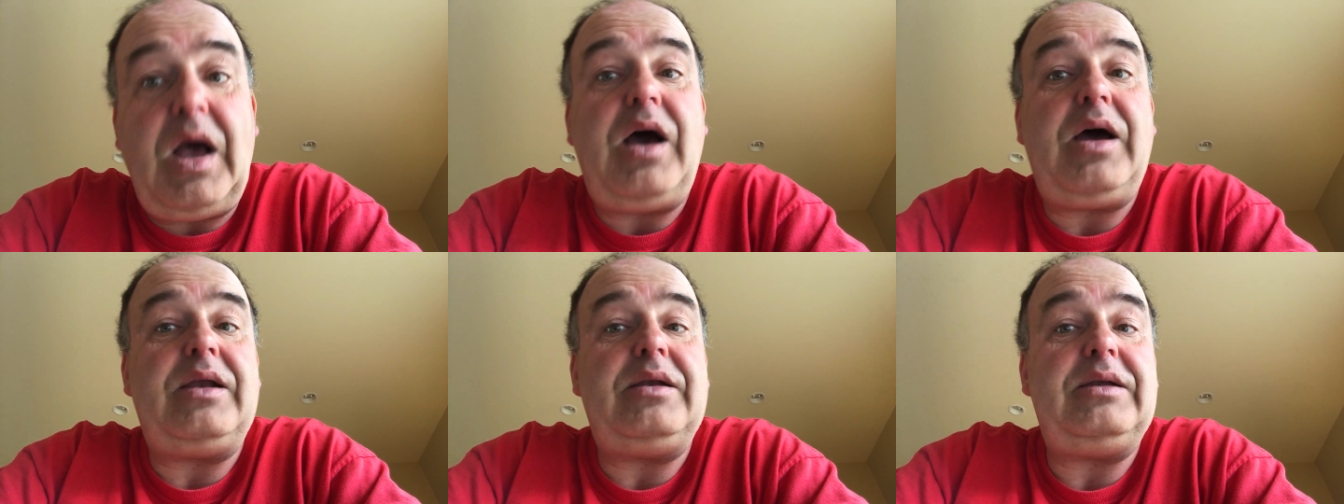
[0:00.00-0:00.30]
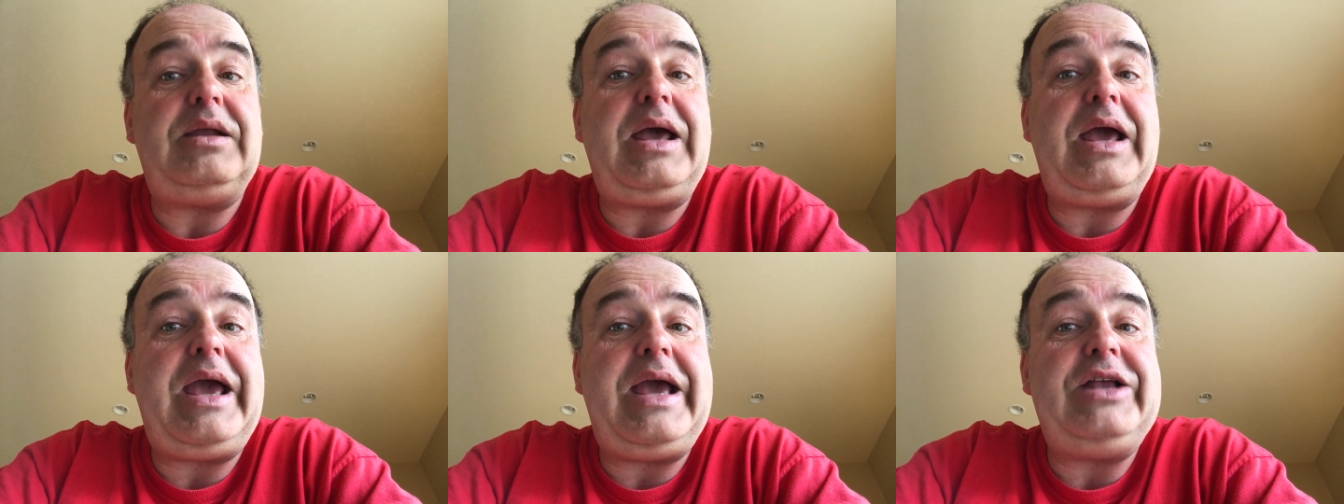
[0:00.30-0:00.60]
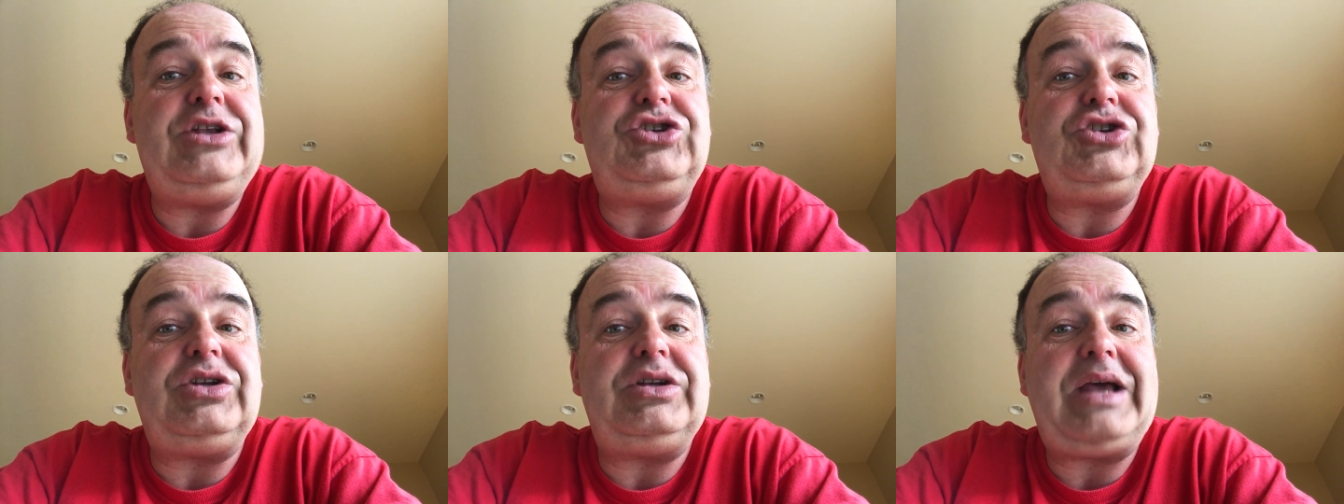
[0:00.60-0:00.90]
on
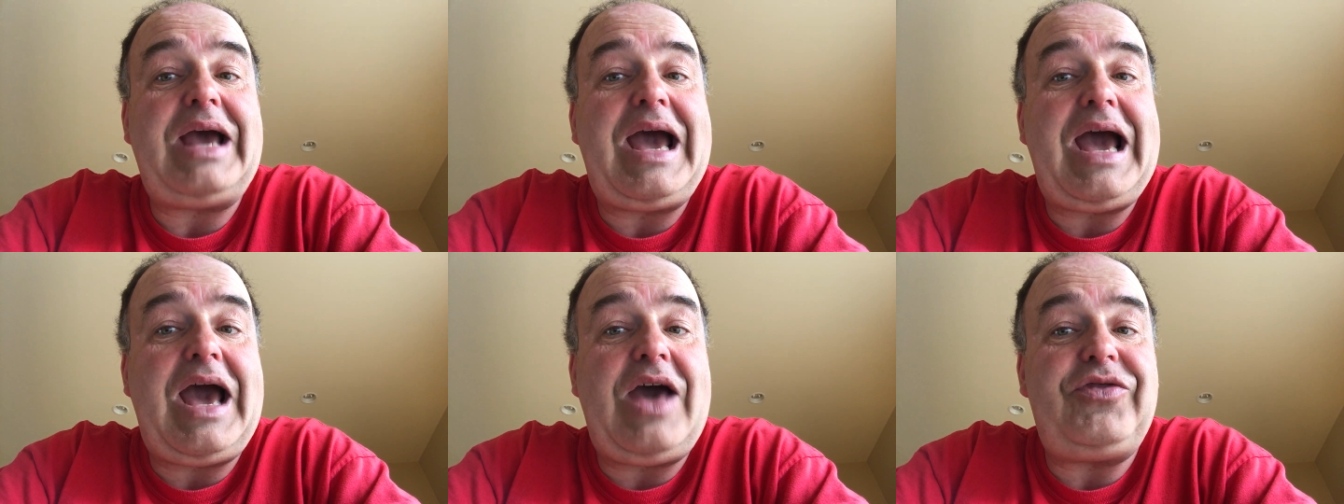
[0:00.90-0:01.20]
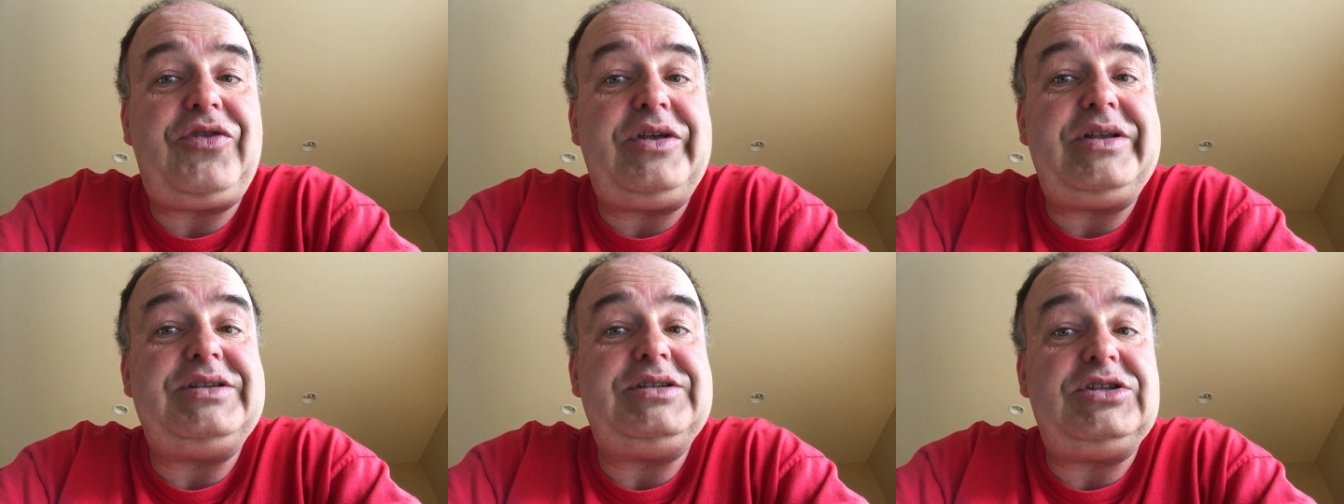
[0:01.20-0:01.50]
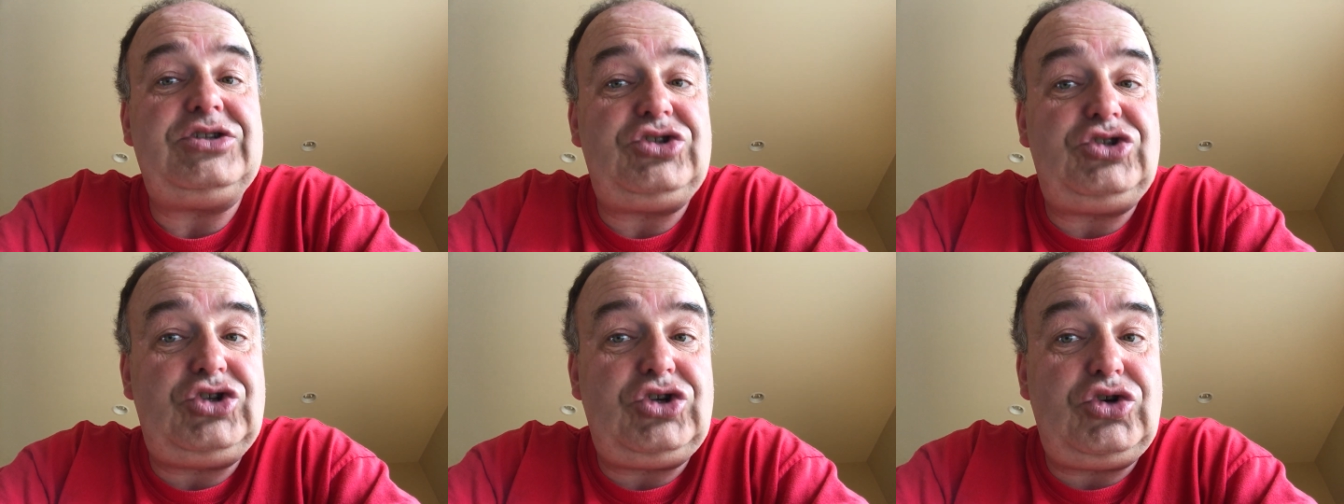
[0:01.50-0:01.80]
ancient Athens,
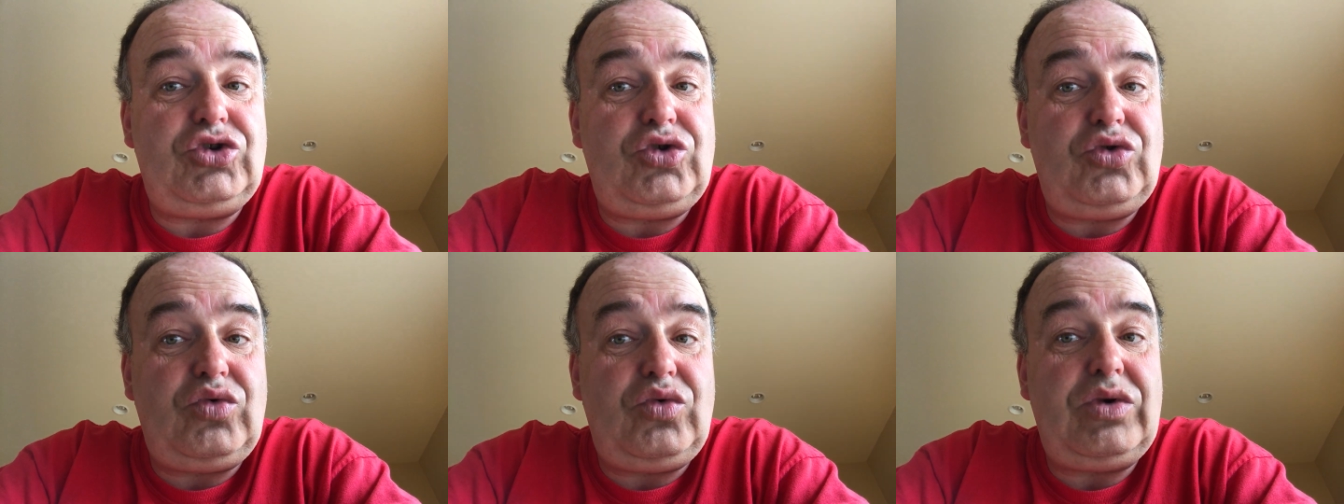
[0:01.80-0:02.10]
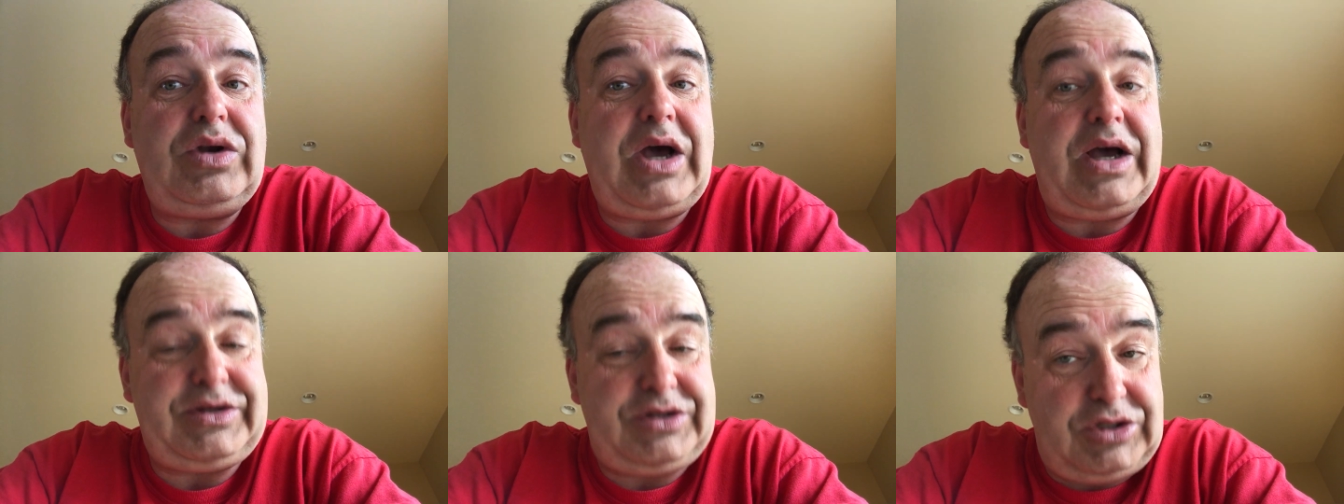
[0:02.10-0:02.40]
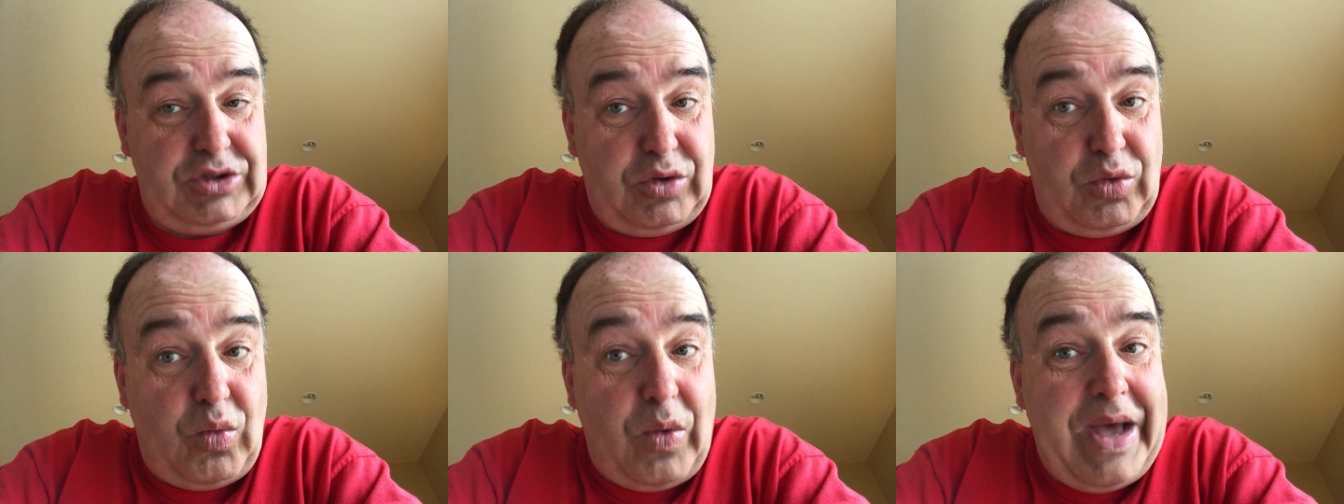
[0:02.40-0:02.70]
is due not
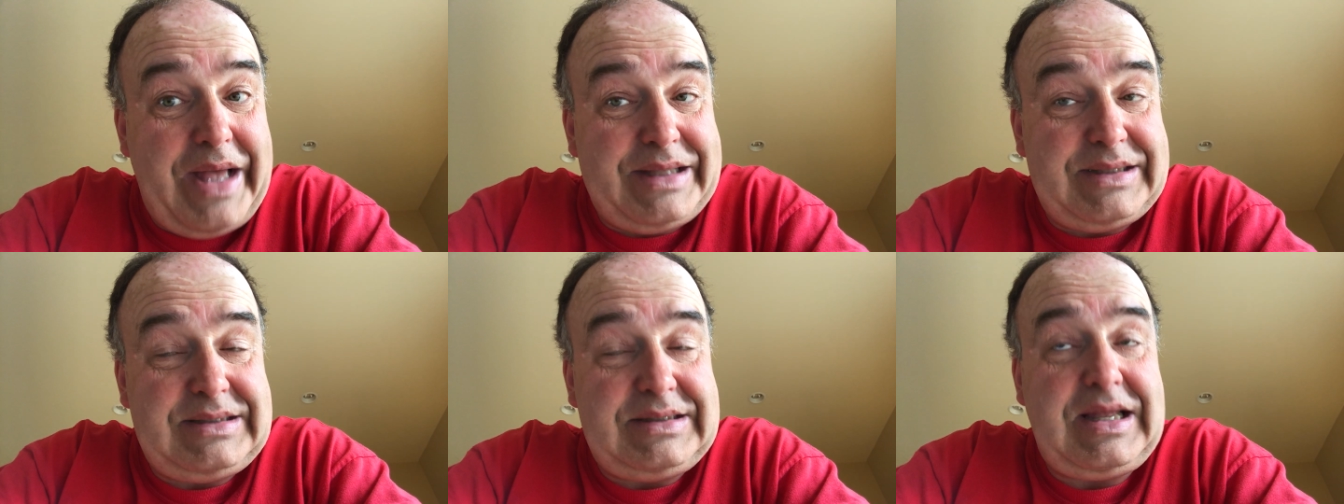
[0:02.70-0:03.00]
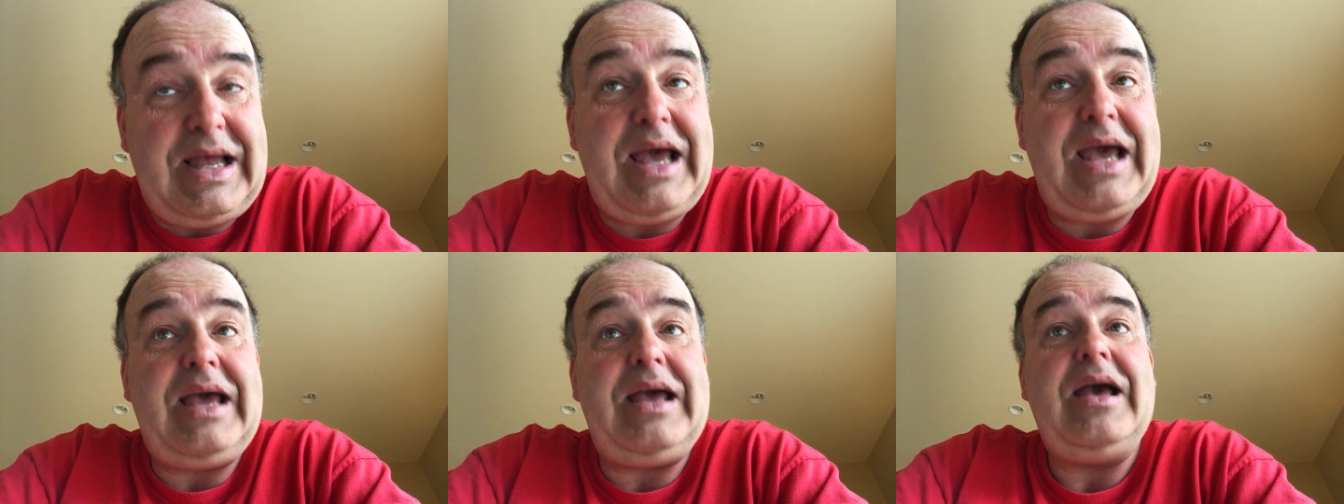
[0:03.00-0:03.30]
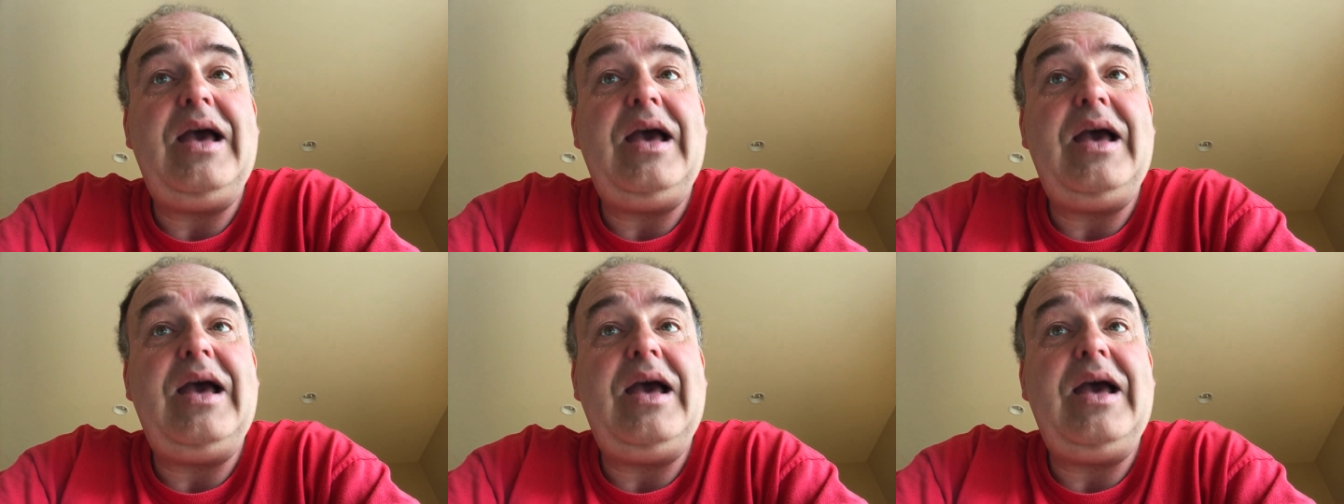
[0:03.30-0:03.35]
till Wednesday.